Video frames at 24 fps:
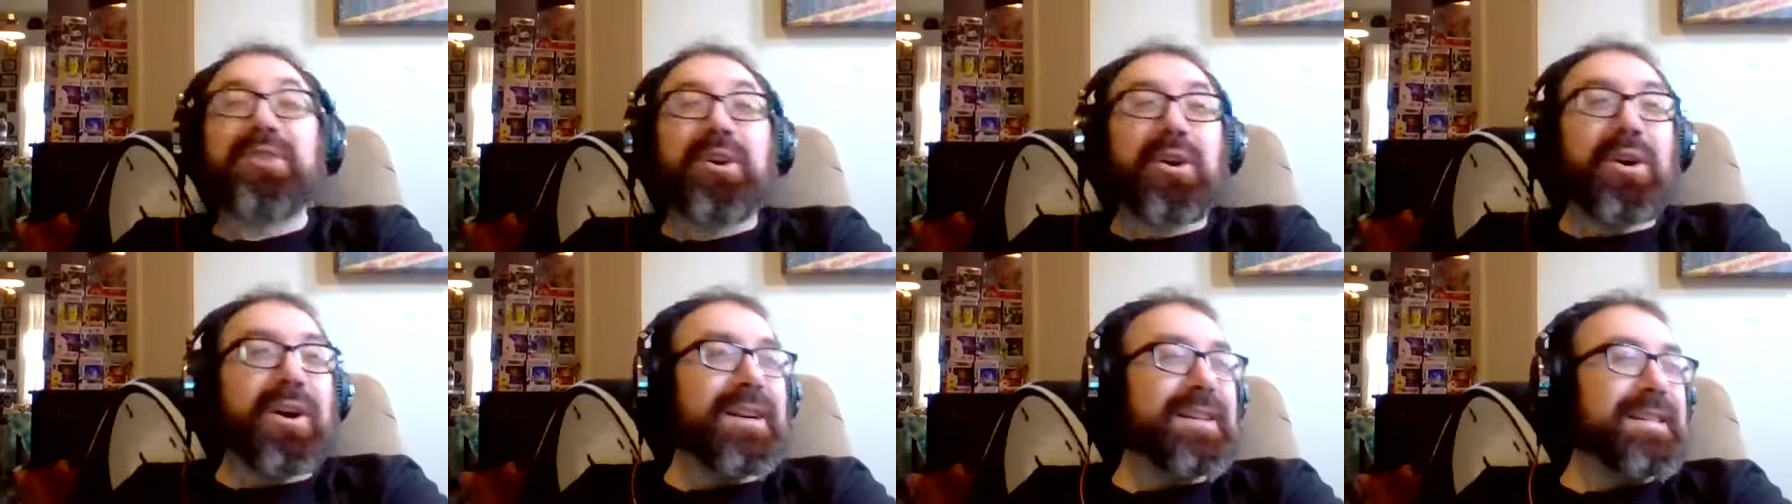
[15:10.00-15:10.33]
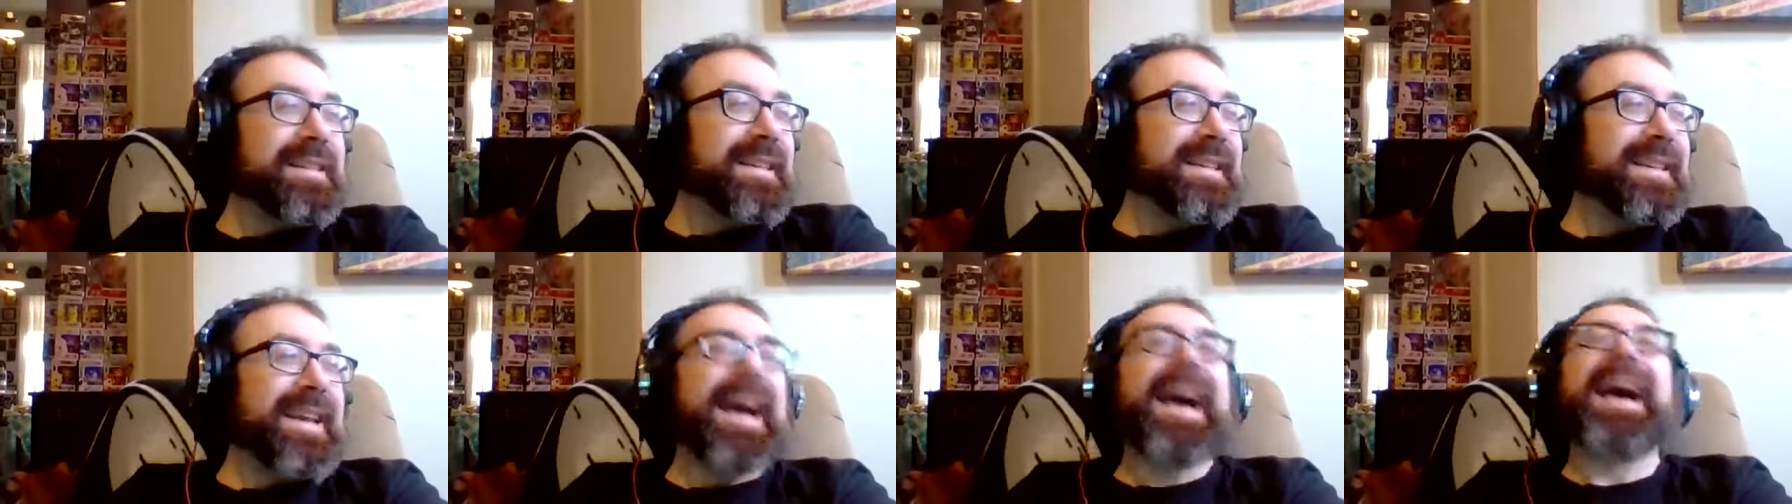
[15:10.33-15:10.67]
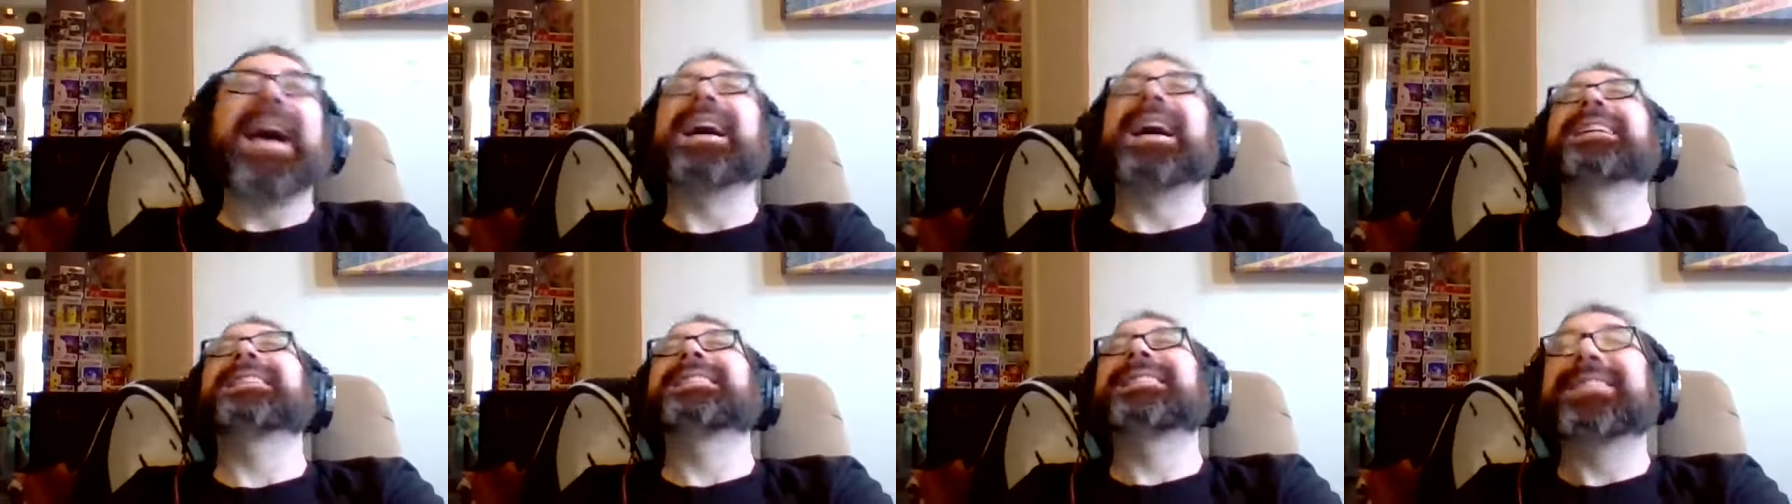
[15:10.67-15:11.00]
dogs and
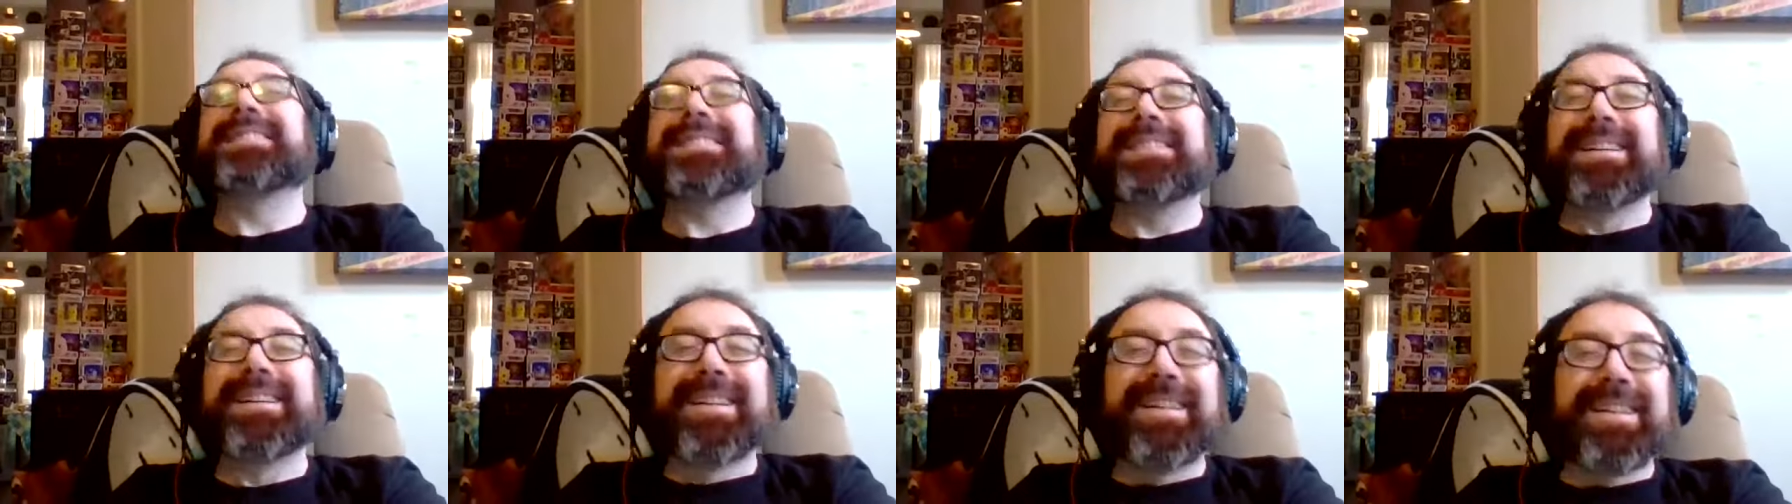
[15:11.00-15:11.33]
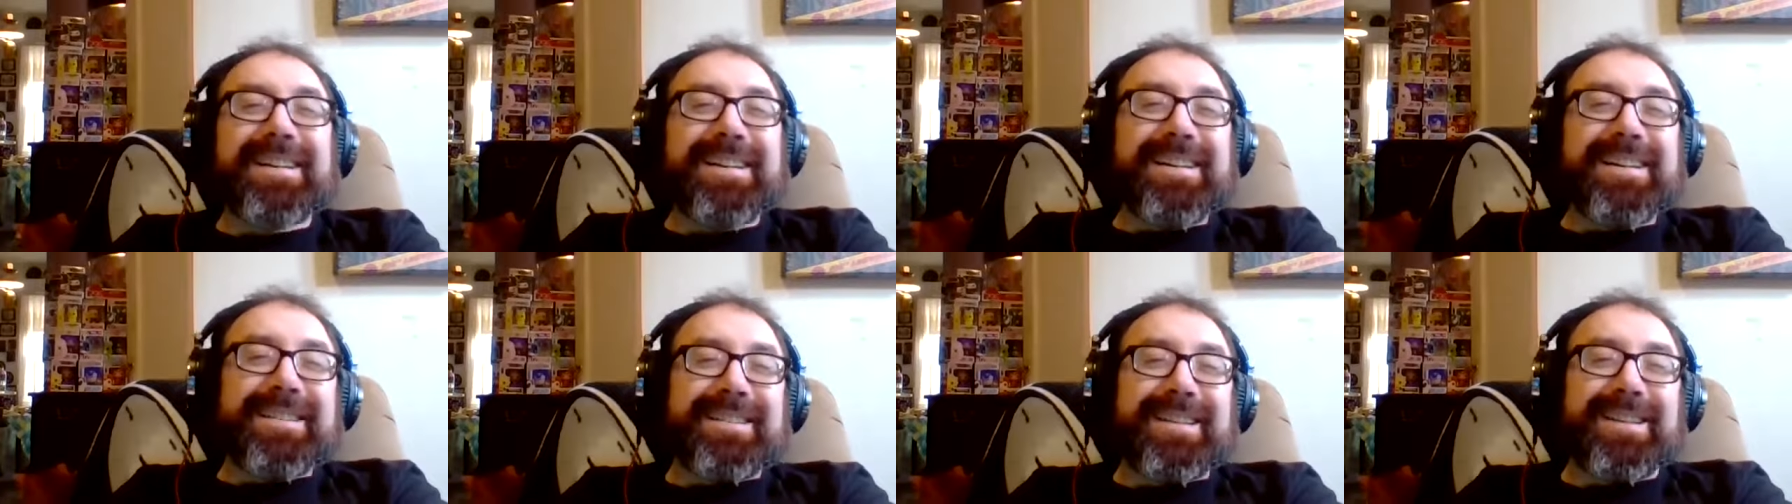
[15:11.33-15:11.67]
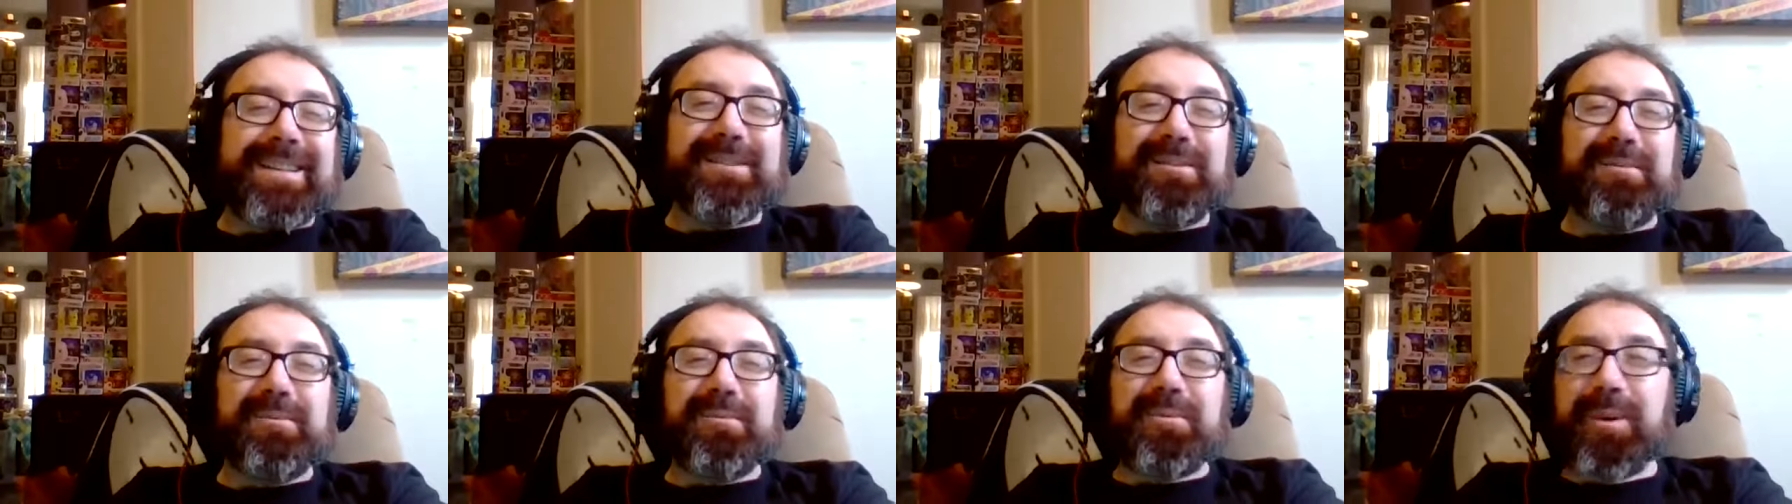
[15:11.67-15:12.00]
cats.
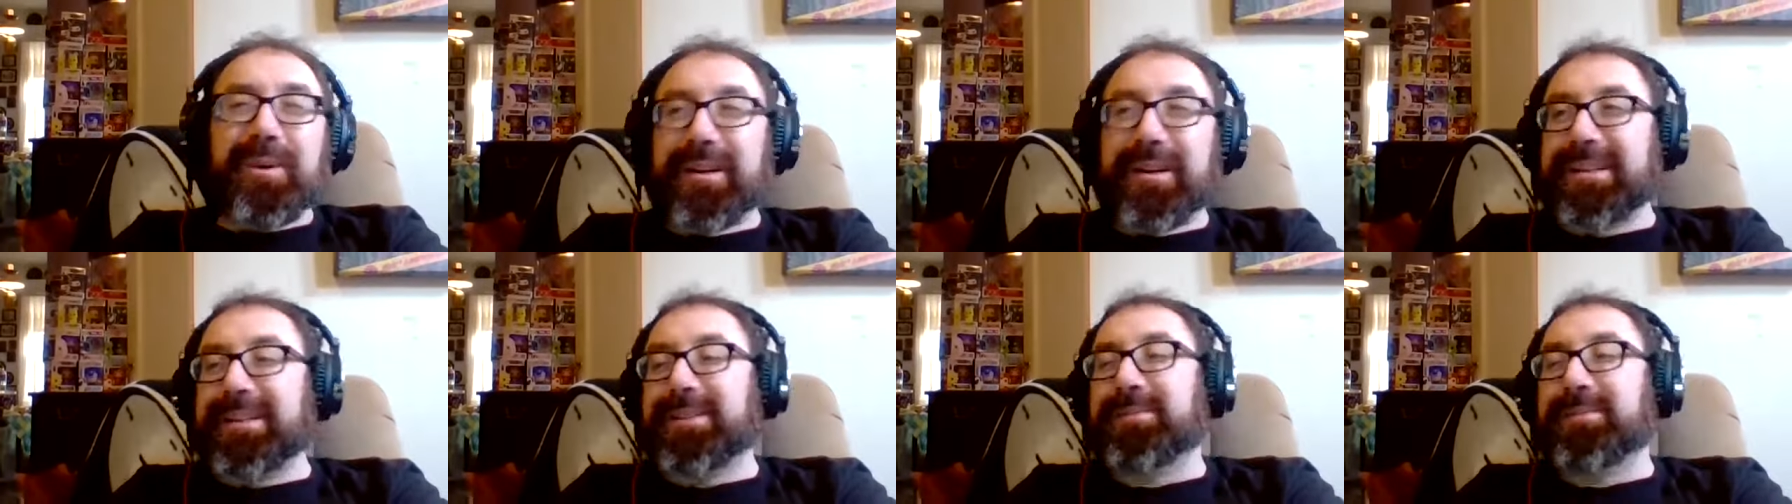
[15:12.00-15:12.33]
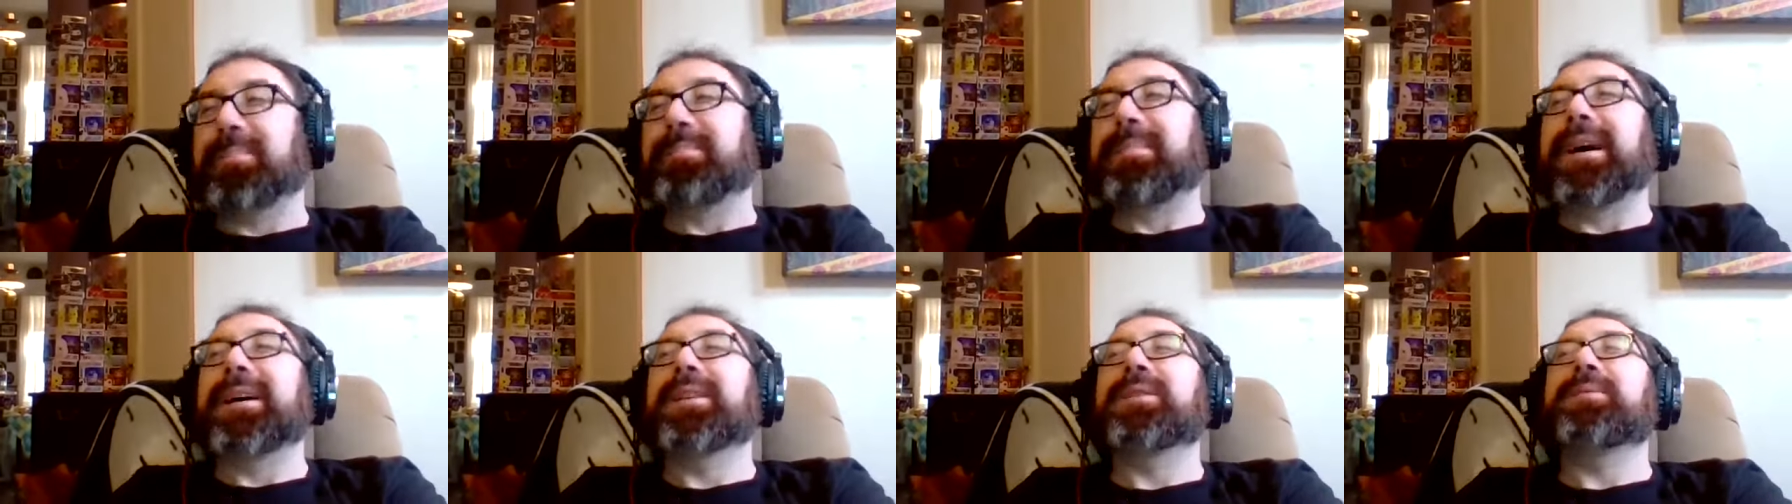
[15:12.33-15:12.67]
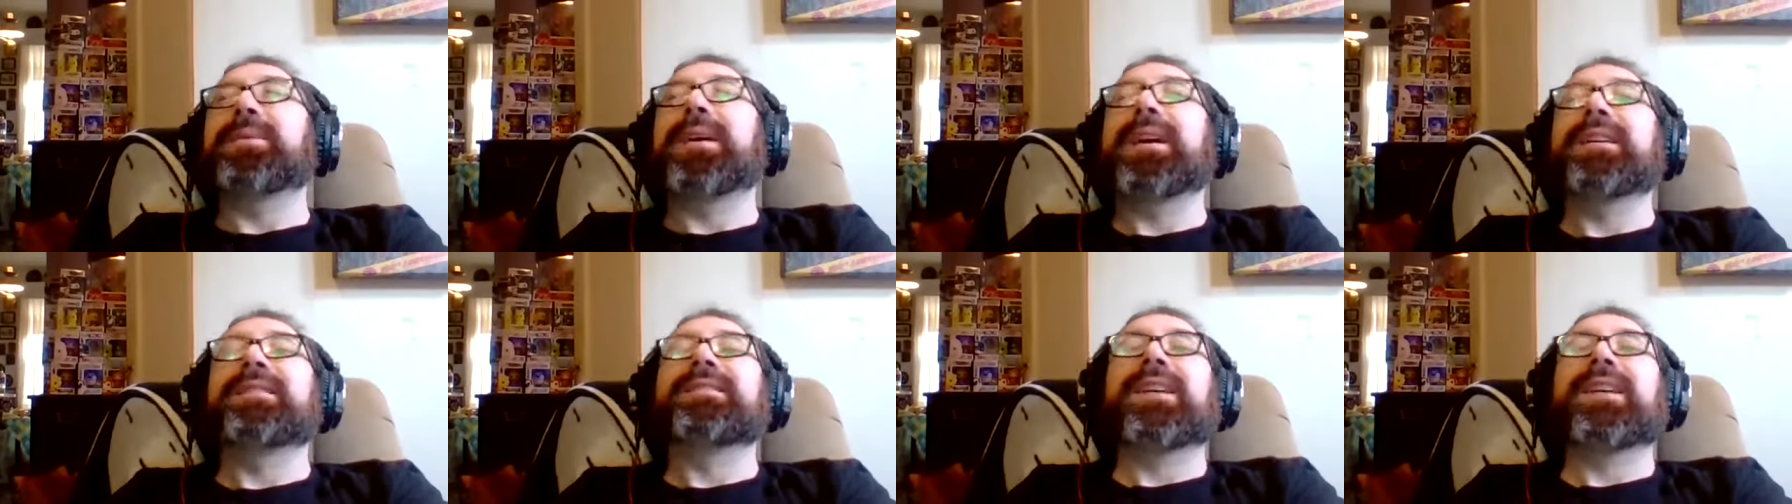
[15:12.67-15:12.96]
Doesn't work as well. By the way,